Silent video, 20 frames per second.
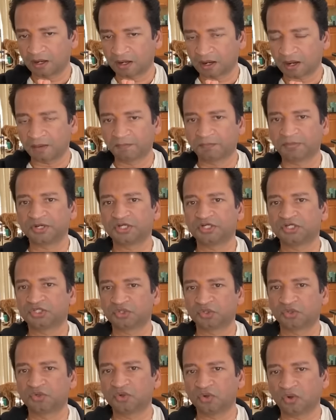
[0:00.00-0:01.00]
company
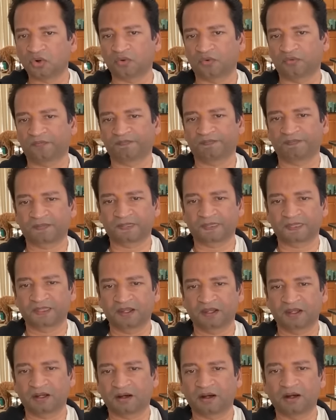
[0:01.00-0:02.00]
should know,
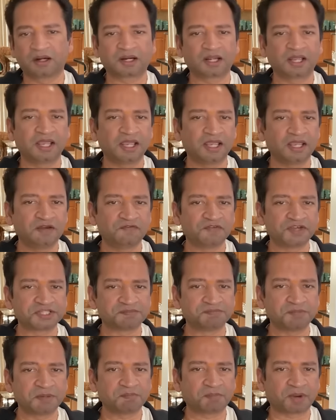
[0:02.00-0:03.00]
or an
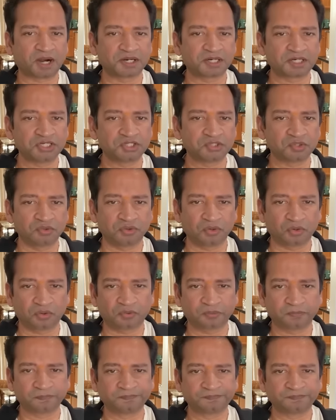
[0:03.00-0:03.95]
investment party should know.